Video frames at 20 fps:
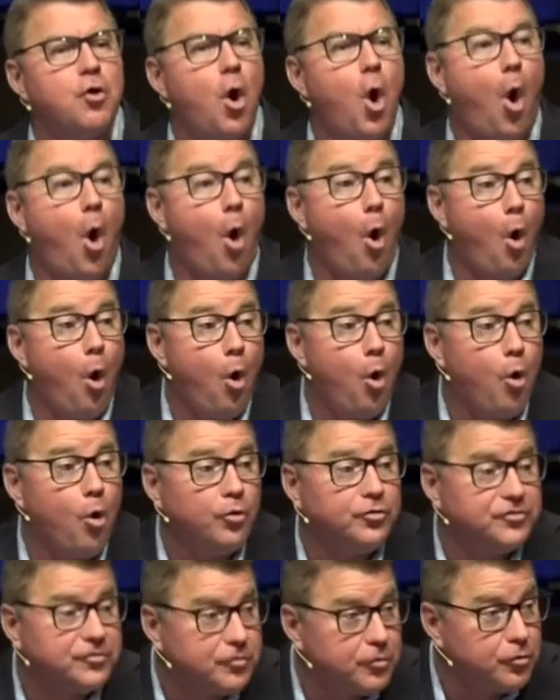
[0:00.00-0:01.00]
the
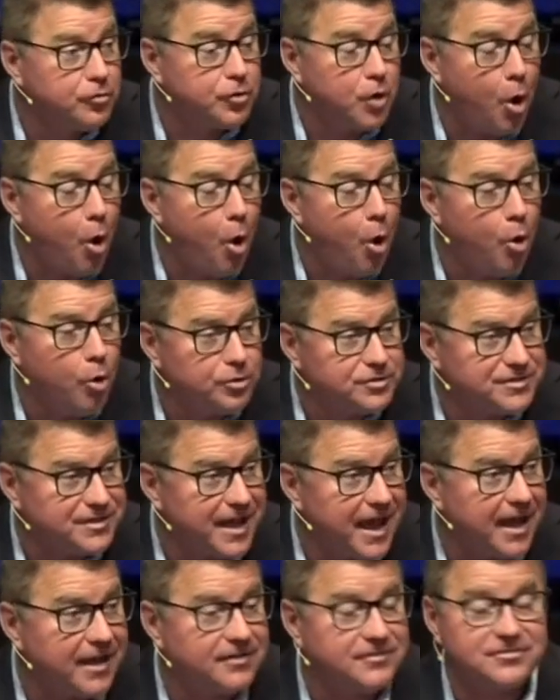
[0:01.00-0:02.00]
whole, the whole
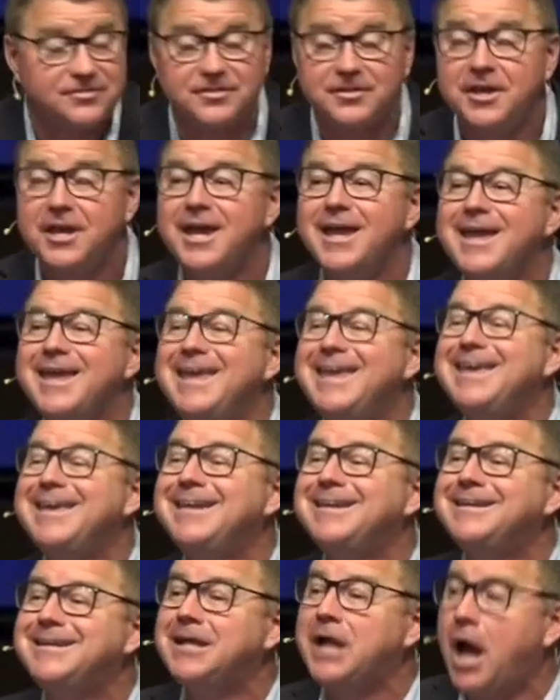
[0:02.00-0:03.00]
text
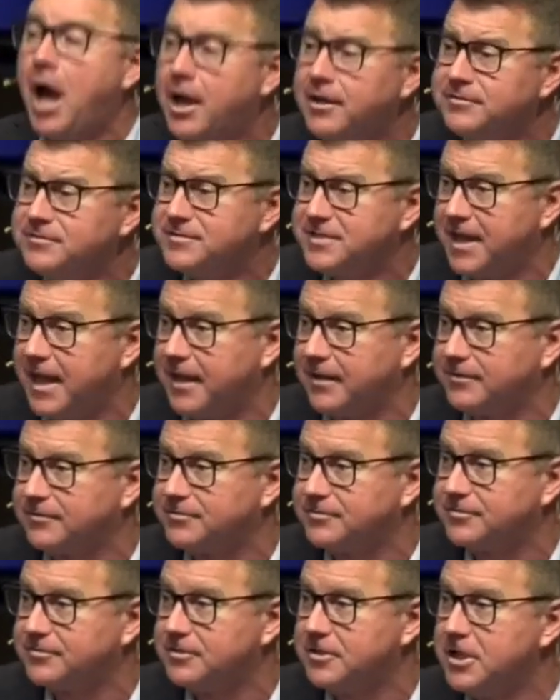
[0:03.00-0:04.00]
in
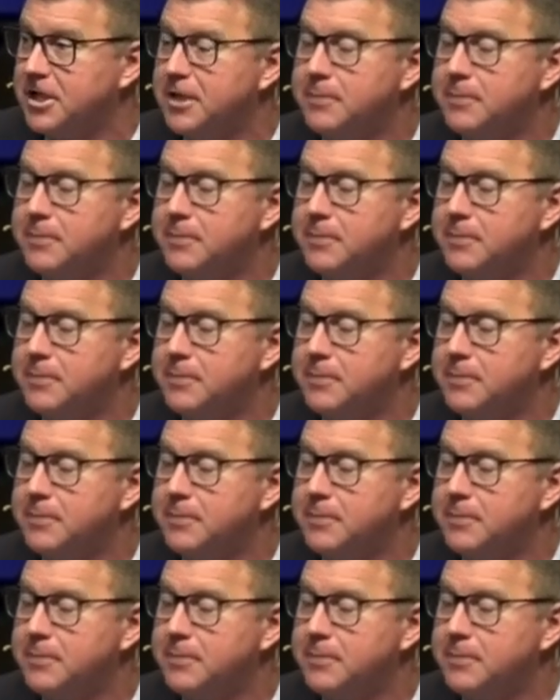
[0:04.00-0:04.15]
context.